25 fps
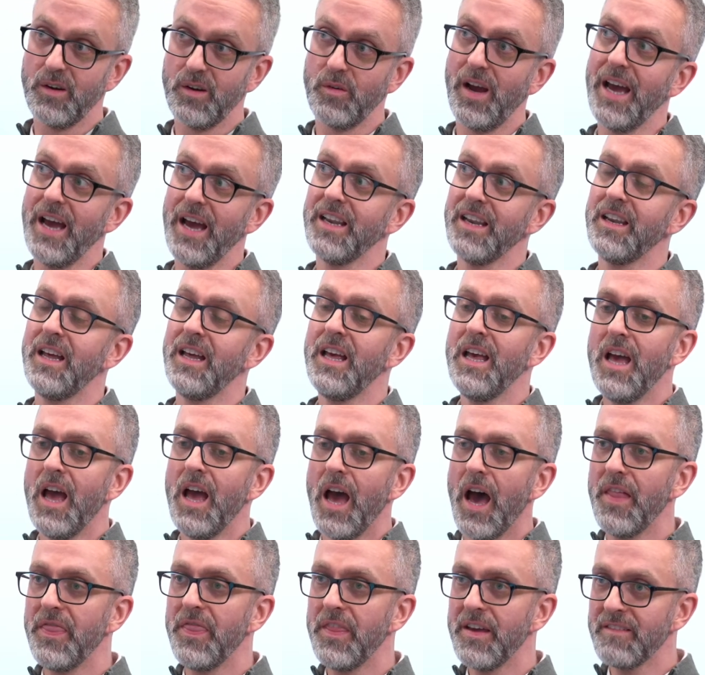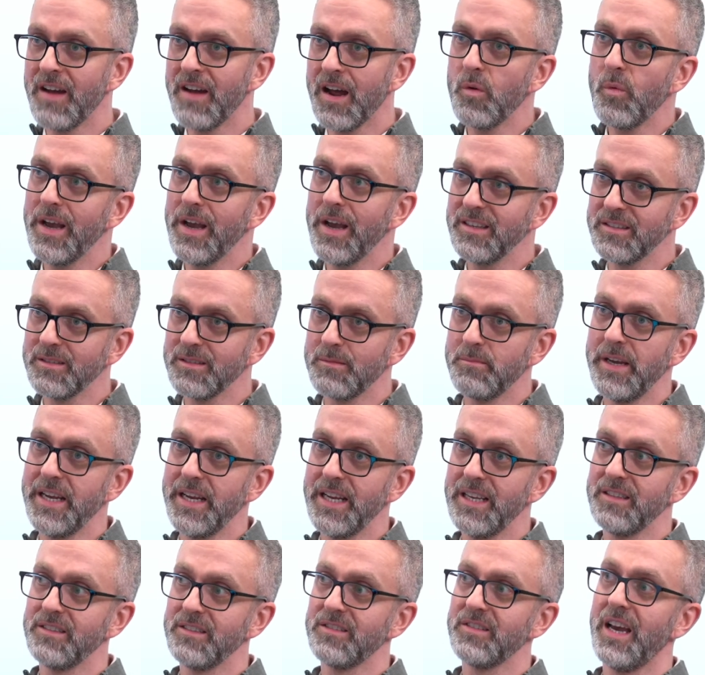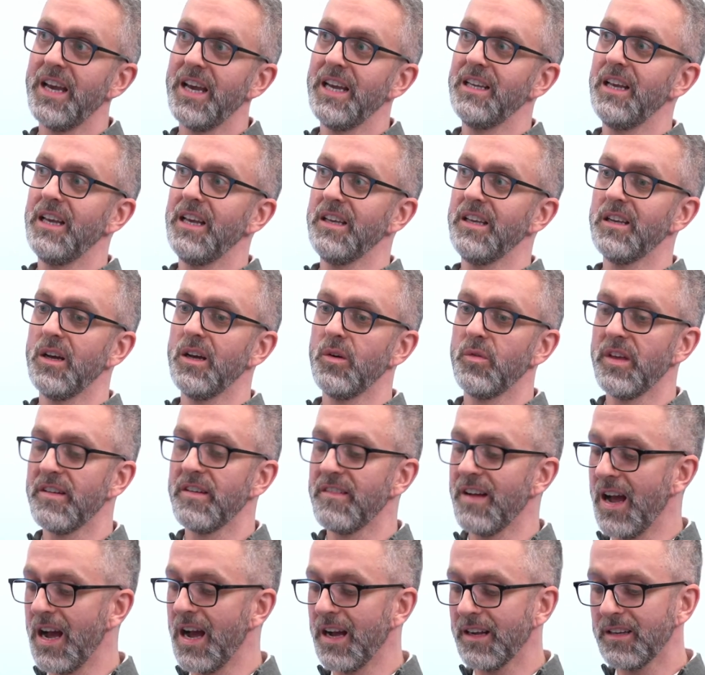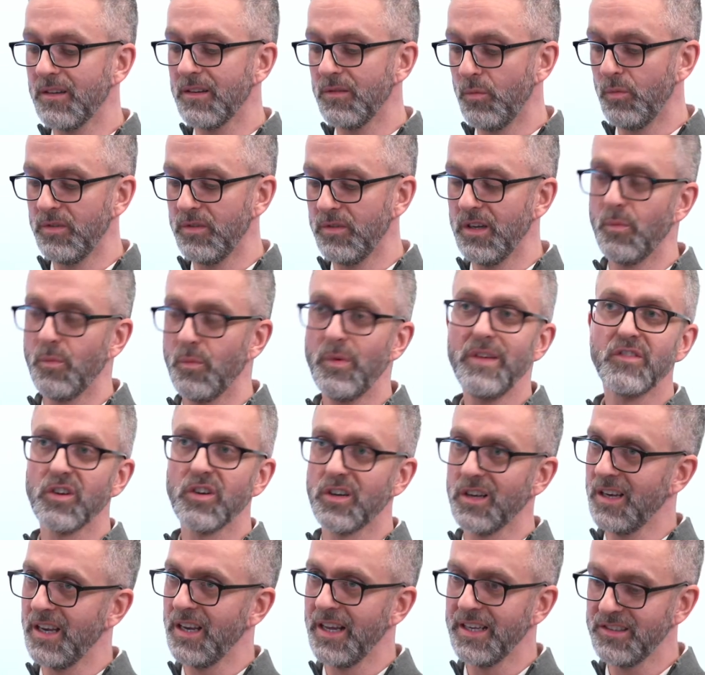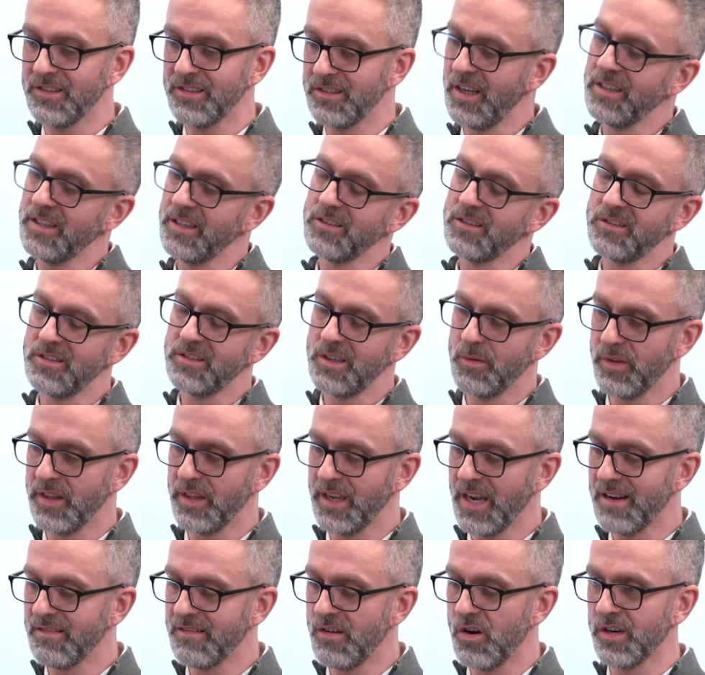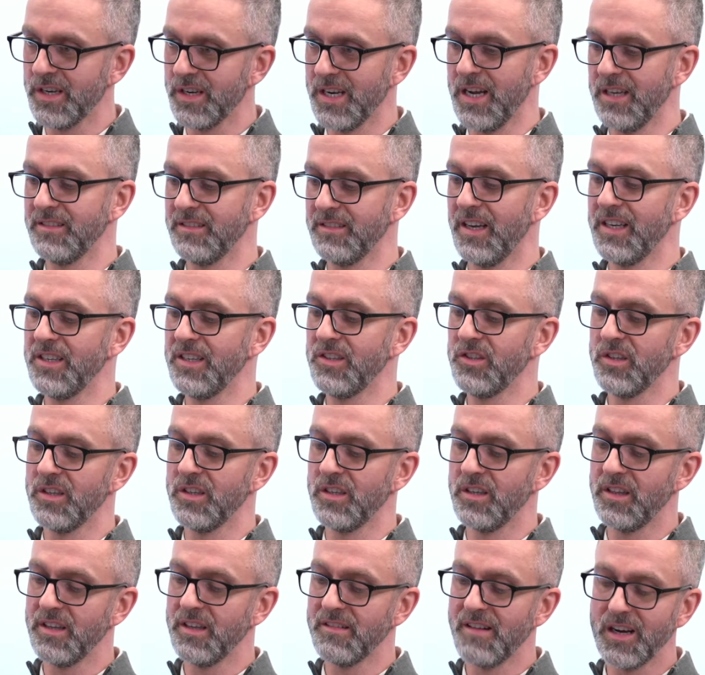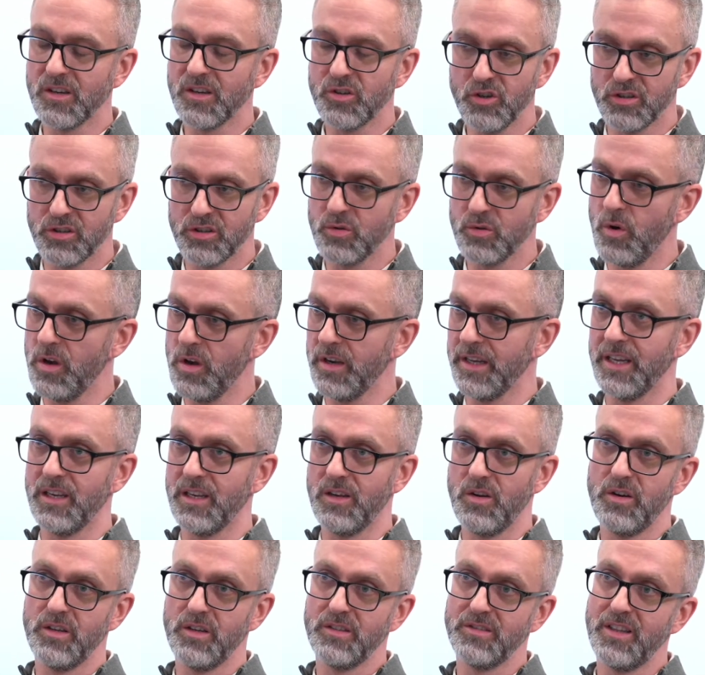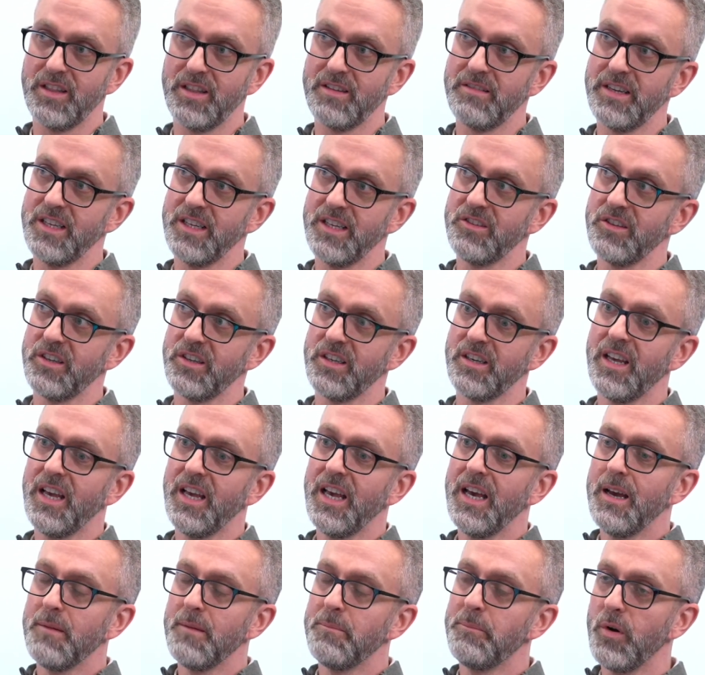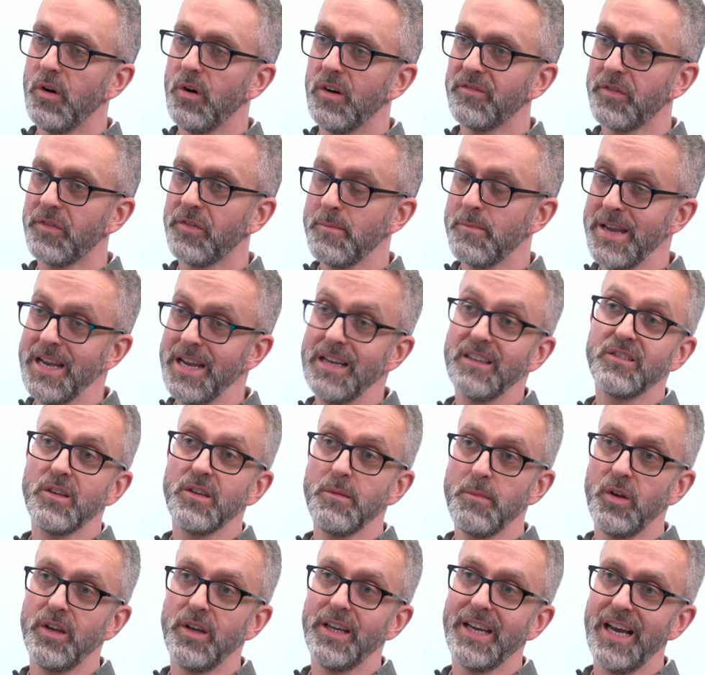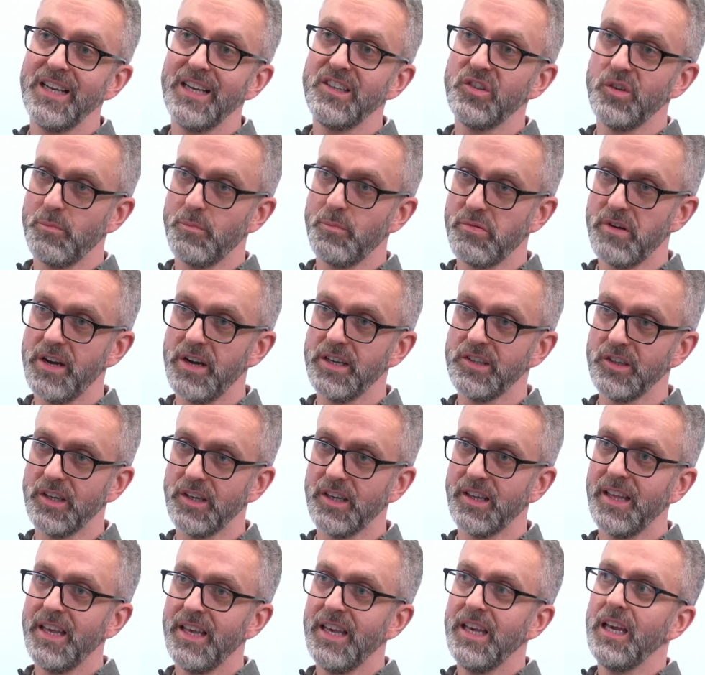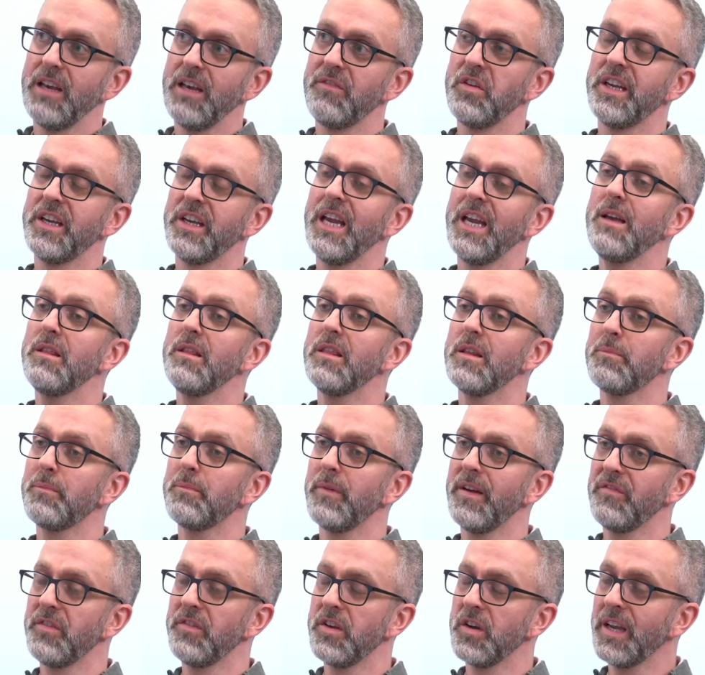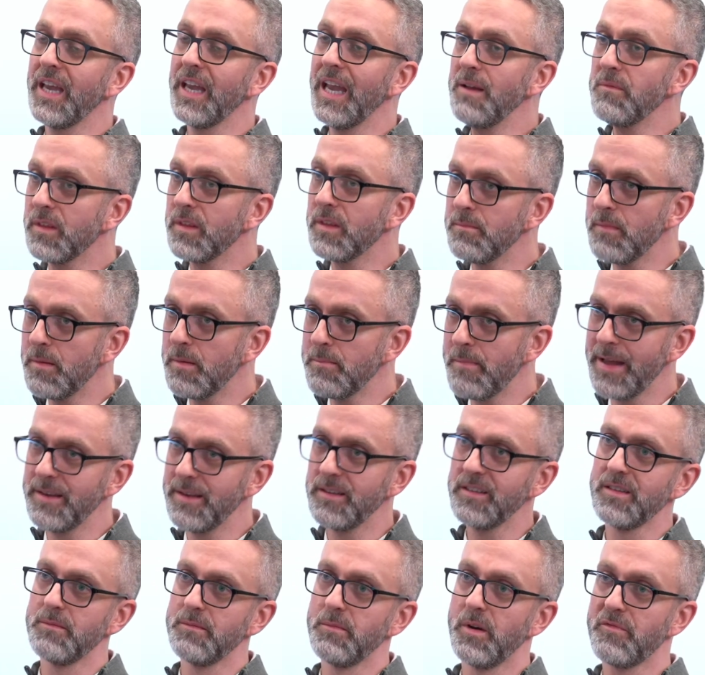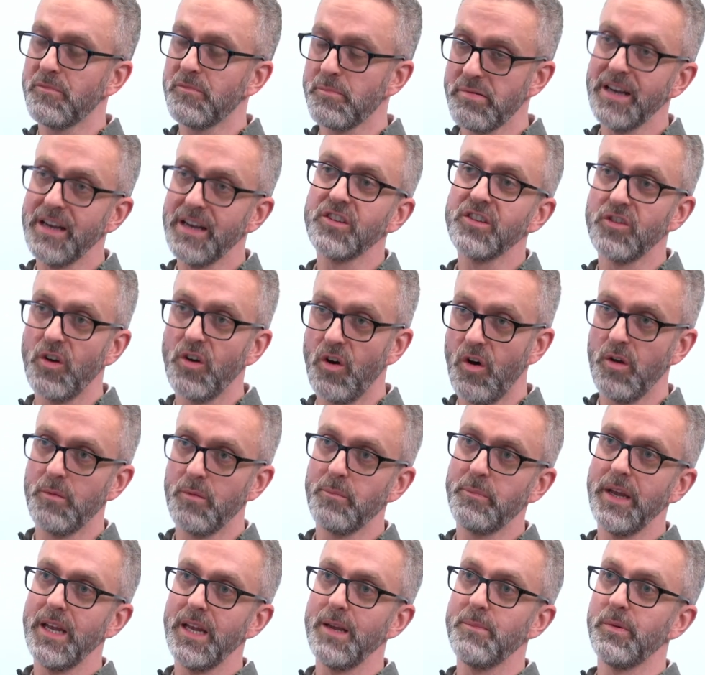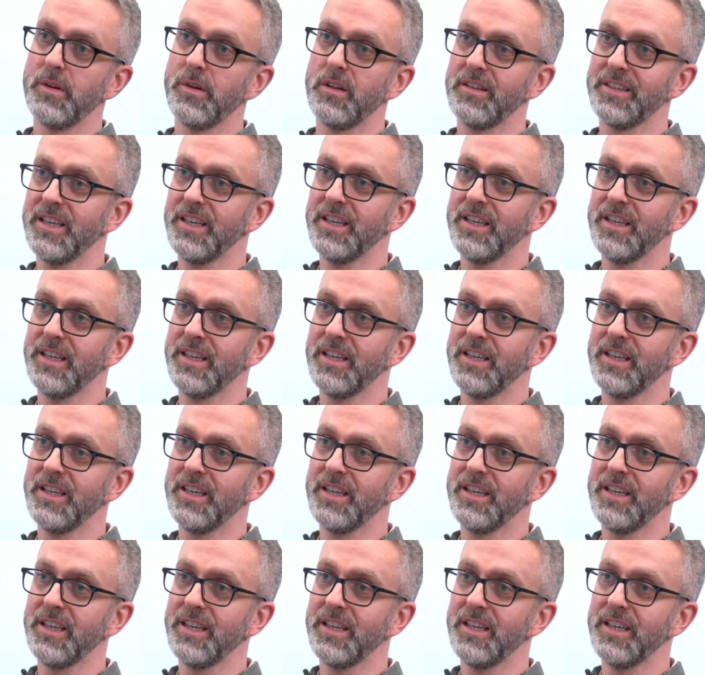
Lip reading: And there are ways and means. We've got a collection agency within our organisation. There are good quality lawyers in the region, but for me, it's communication and pressure. If you keep the momentum of pressure on people,